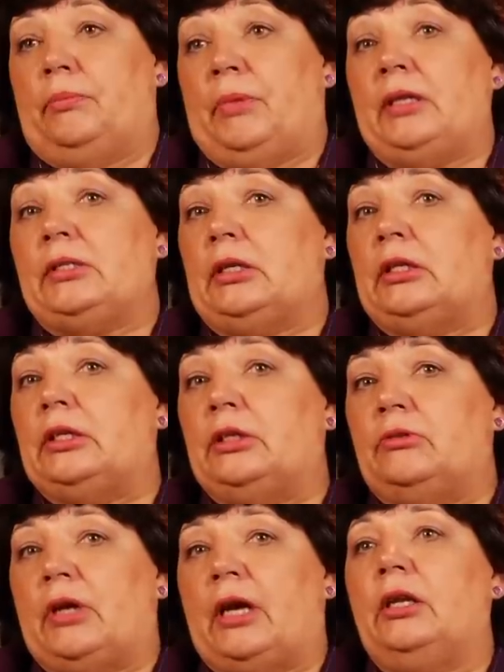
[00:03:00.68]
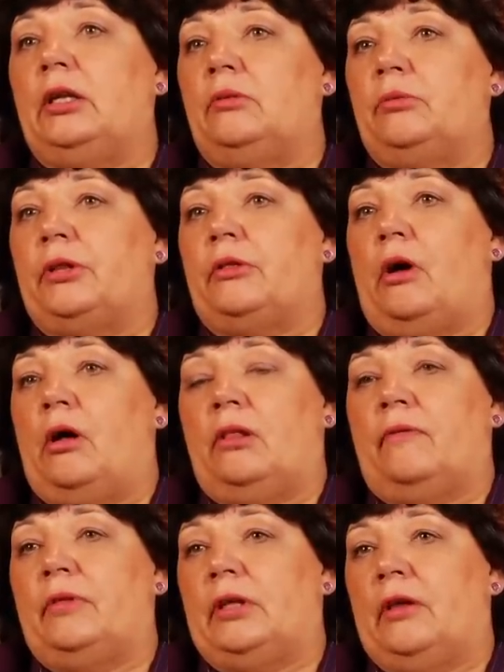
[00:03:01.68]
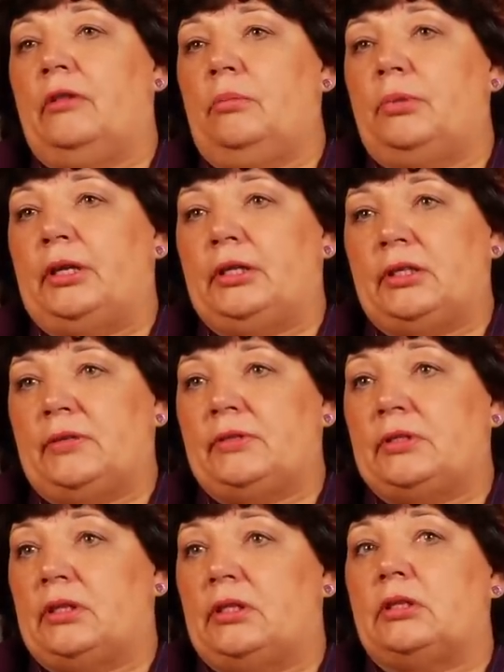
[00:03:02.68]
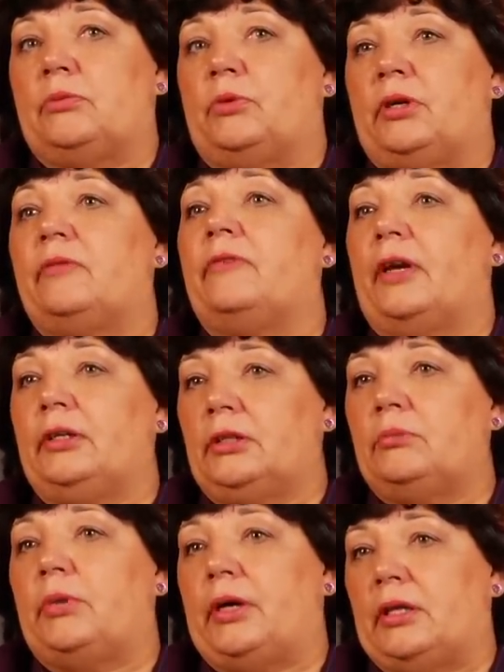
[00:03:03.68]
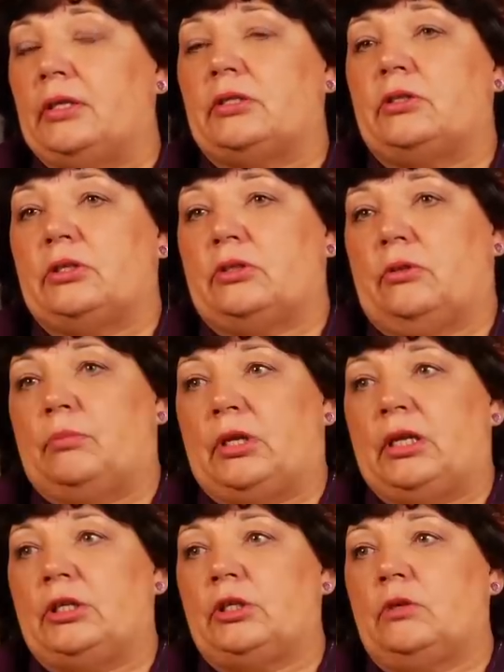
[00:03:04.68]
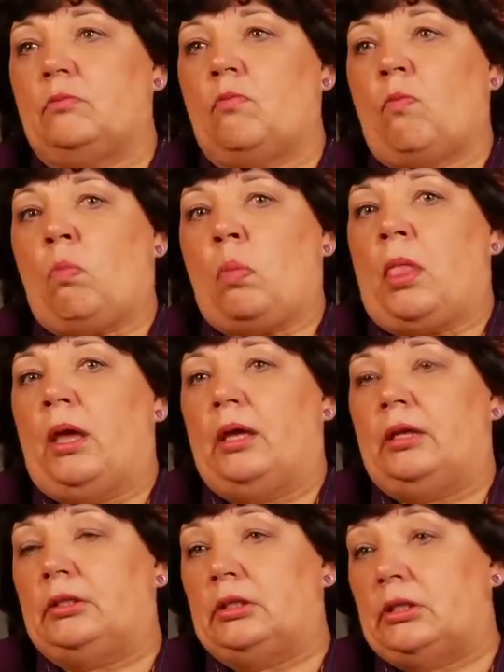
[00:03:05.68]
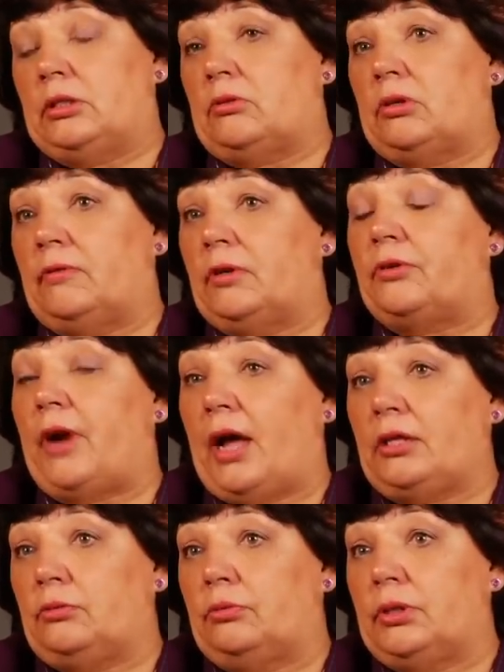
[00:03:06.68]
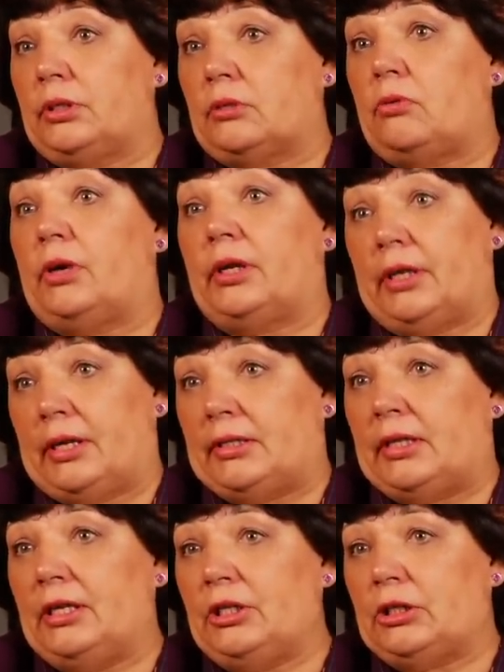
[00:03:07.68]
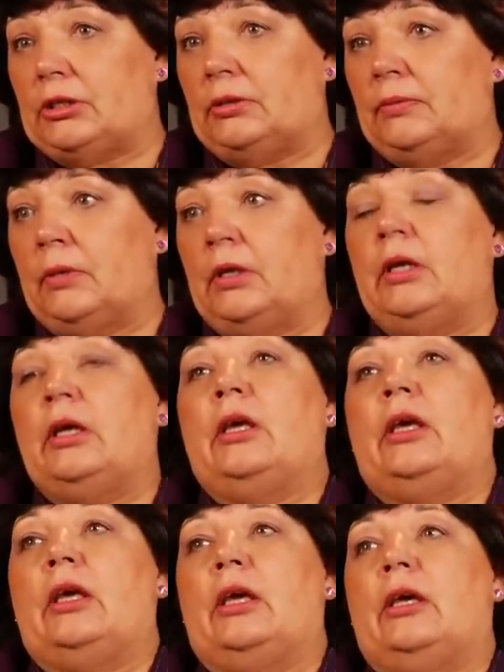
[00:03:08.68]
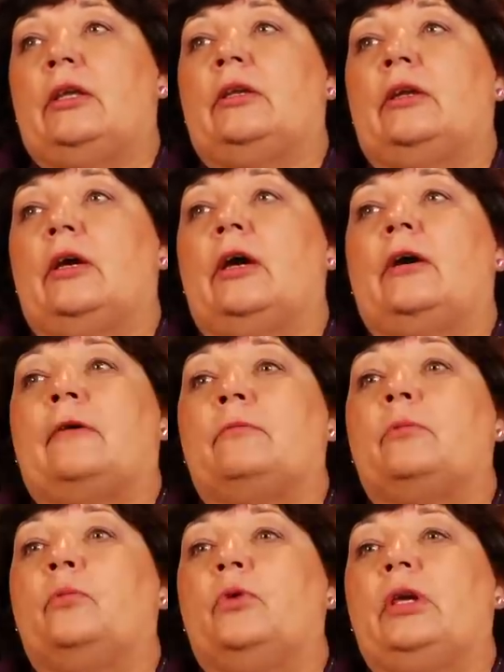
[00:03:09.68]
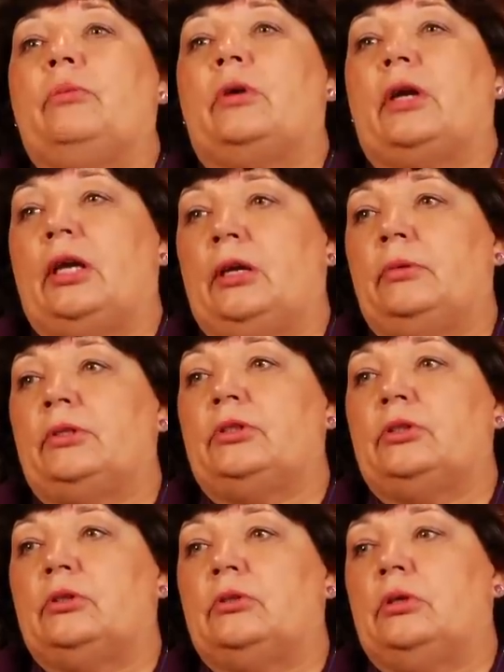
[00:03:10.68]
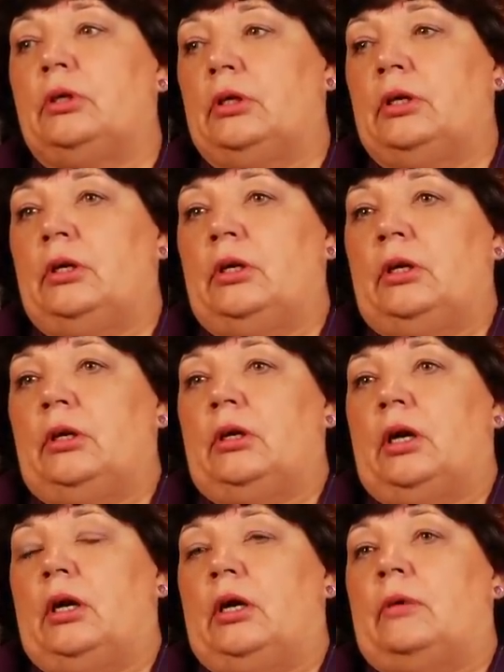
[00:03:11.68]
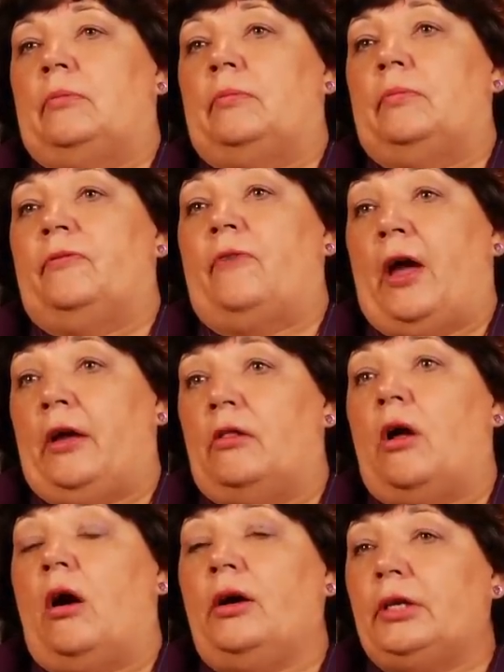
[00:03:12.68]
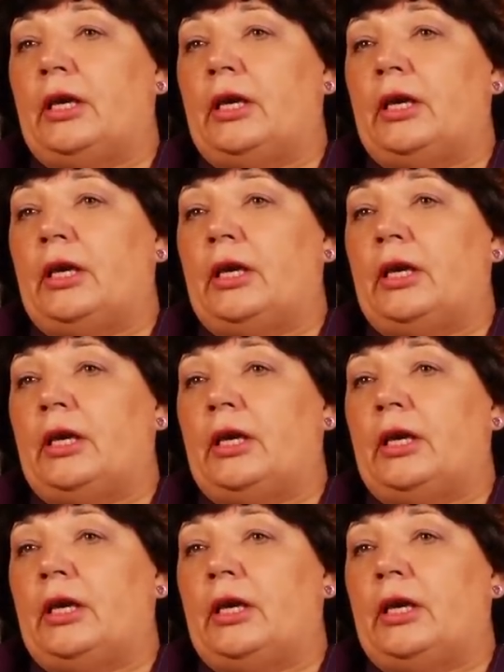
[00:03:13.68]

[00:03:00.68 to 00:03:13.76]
basically united with all of the other plaintiffs that were affected by this discrimination and did a sort of a grassroots organization. And we were able to file our